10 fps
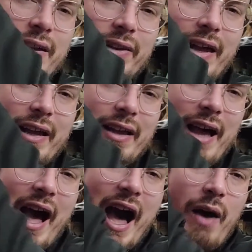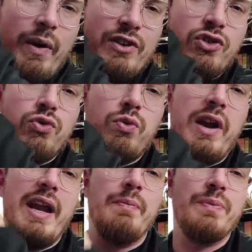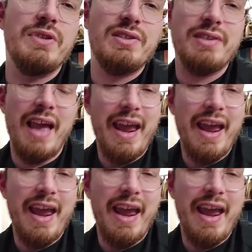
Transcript: like how it drapes